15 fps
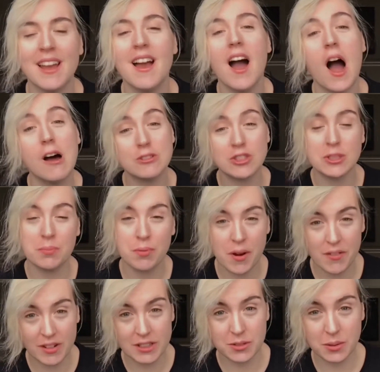was already
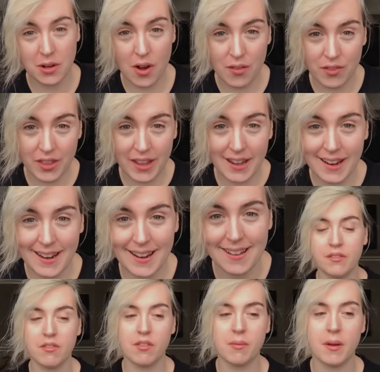privy to a lot of the
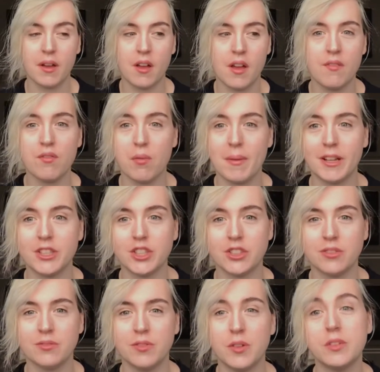information
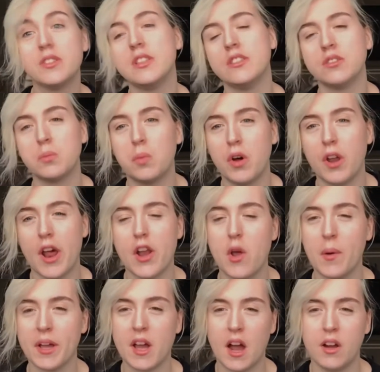for season 1. I know it
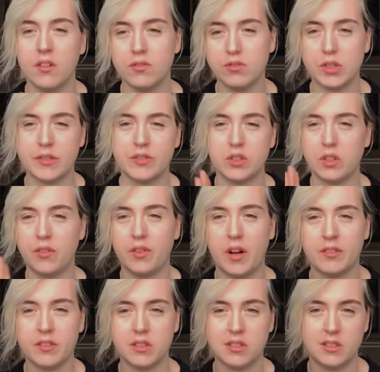kind of drifts off
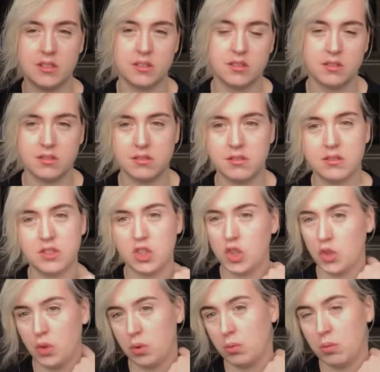after season
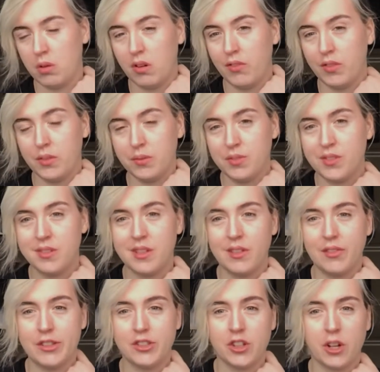2 of the
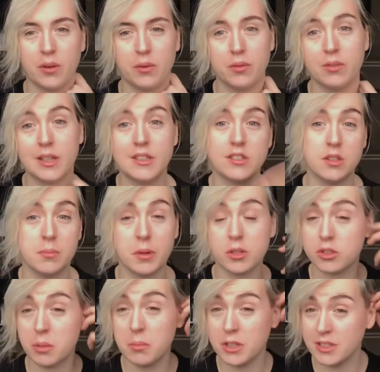TV show into the book, so
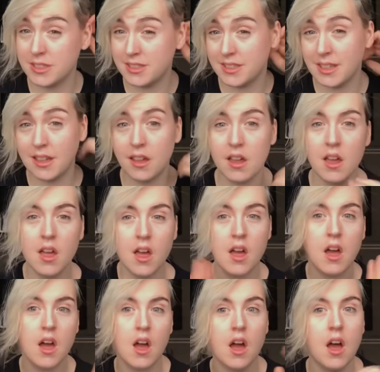I'm looking
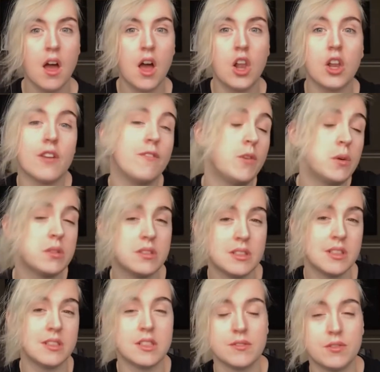forward to seeing
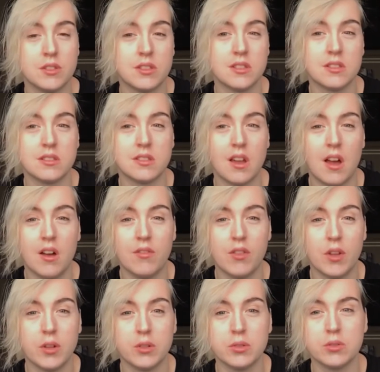the differences of
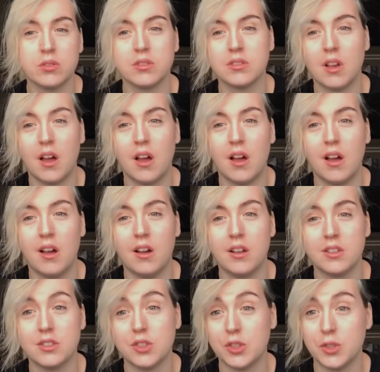those
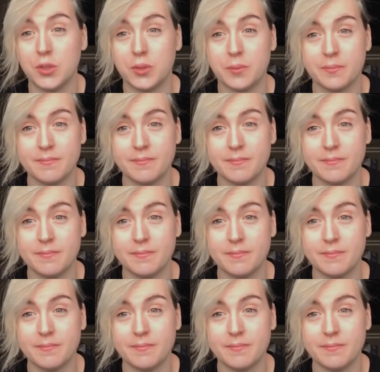two.